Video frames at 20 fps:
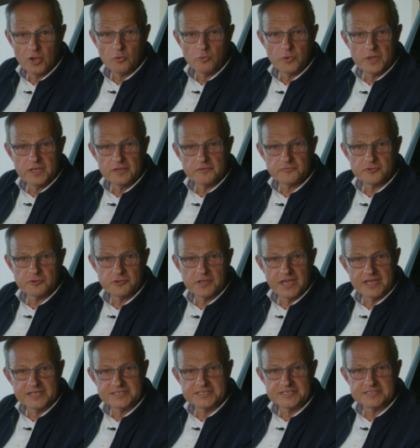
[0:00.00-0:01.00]
we have
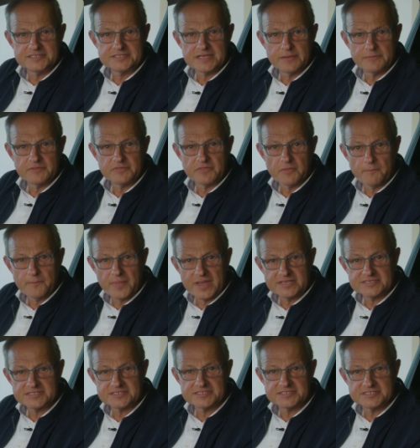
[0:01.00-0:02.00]
created some of the
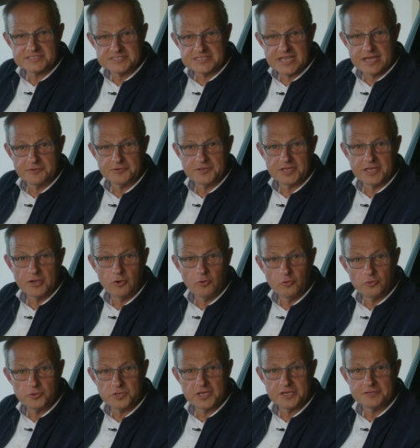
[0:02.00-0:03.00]
best sounding
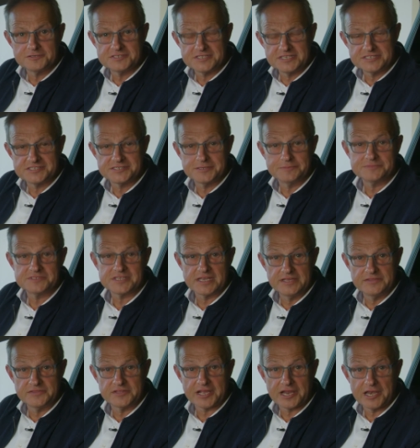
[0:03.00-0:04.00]
audio systems
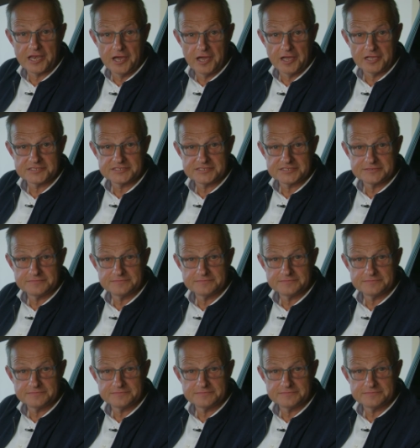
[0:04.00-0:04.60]
in the class.